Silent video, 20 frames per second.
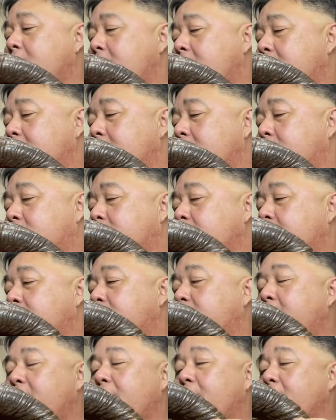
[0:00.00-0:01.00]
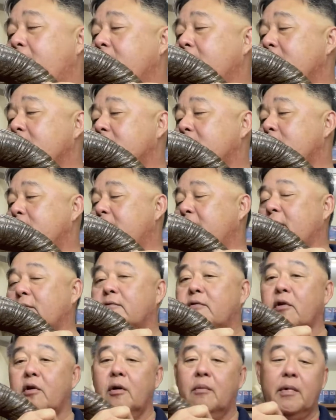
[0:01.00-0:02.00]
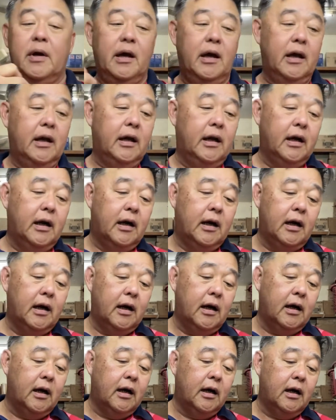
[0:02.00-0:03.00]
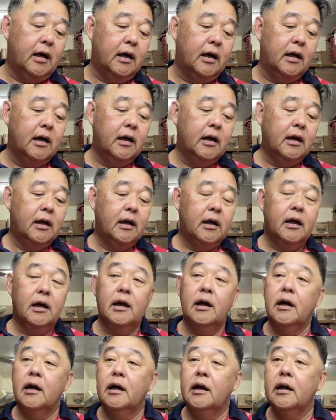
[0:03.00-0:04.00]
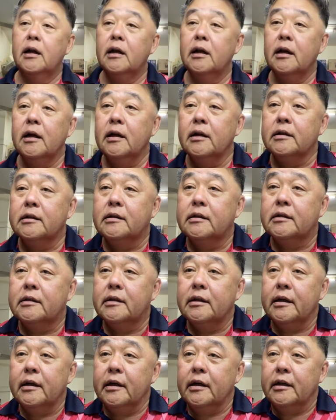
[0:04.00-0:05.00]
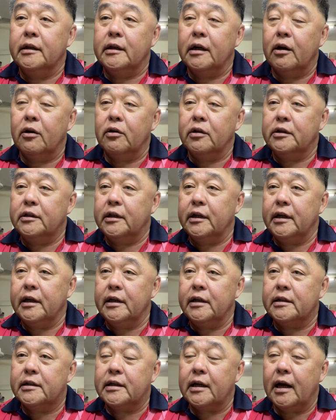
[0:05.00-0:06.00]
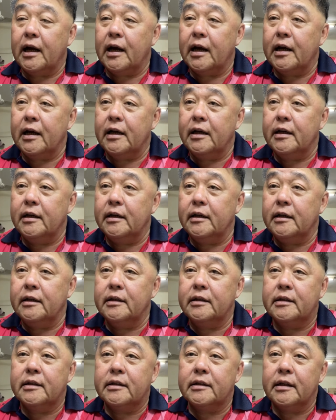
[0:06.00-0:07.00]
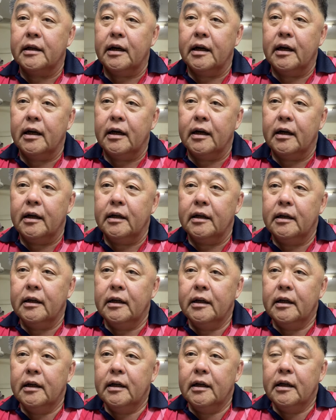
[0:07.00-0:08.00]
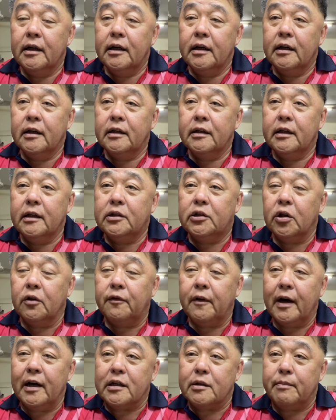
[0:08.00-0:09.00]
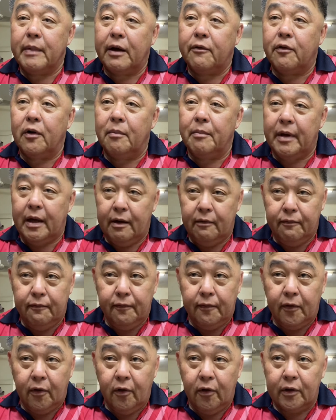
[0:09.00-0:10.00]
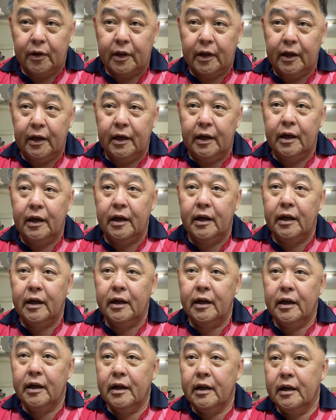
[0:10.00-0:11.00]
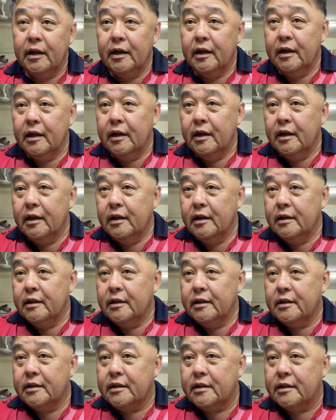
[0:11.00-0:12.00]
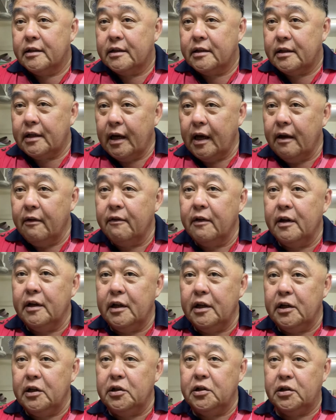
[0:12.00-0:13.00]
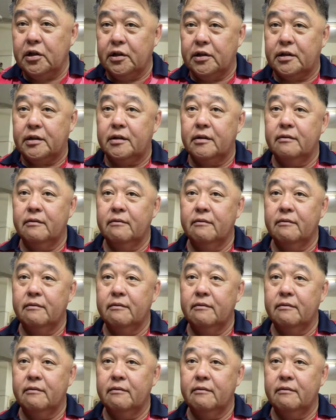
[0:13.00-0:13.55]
this shofar, is made from a our J size. This shofar is made from a 47 inches